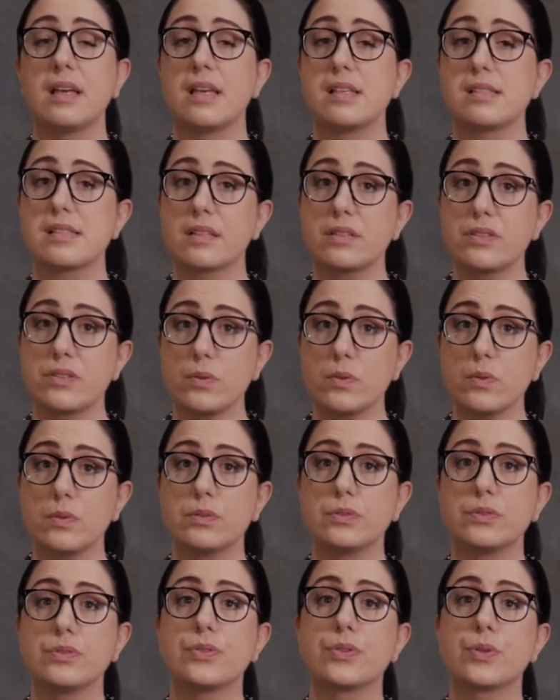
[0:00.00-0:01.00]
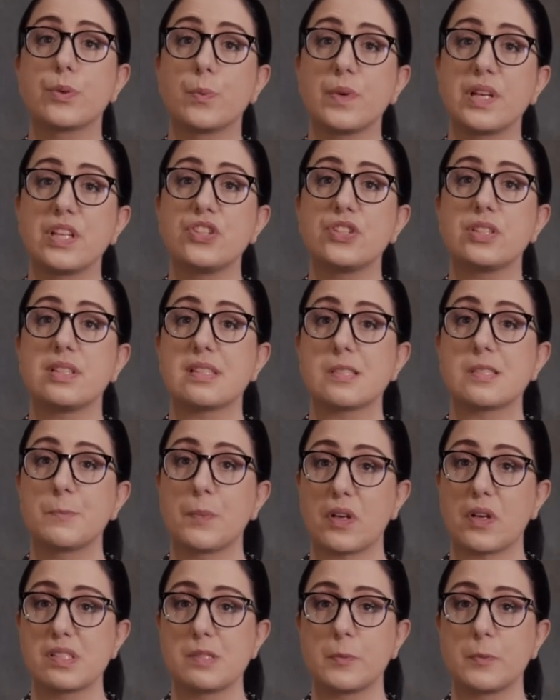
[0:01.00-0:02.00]
is a tool through which it is
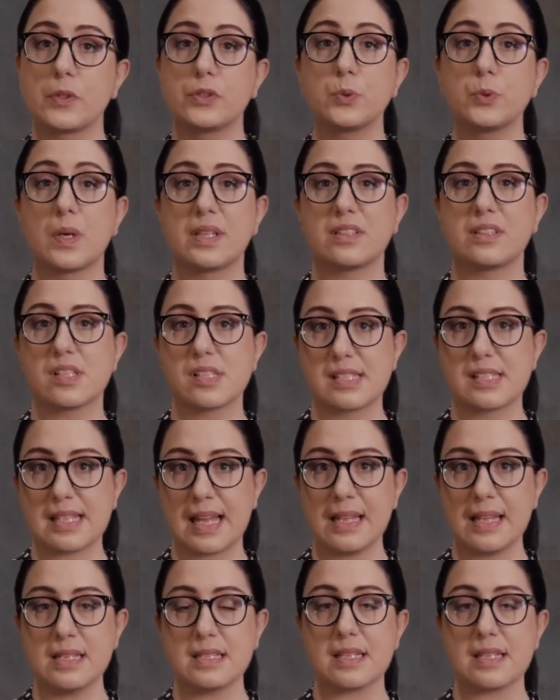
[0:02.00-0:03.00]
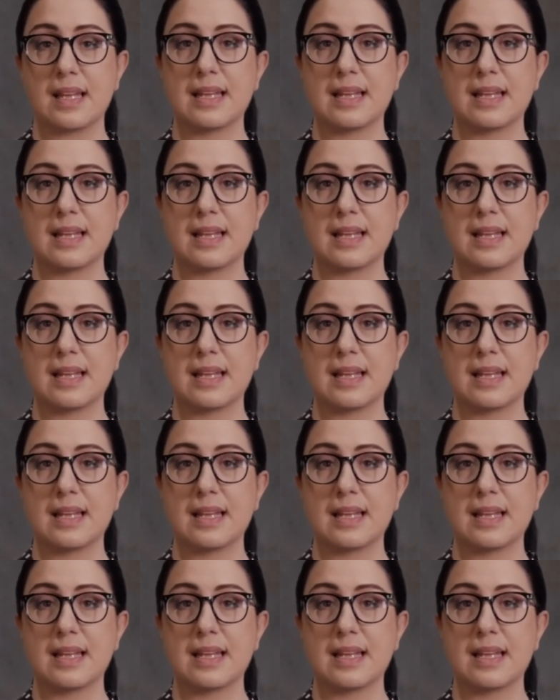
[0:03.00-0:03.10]
possible to understand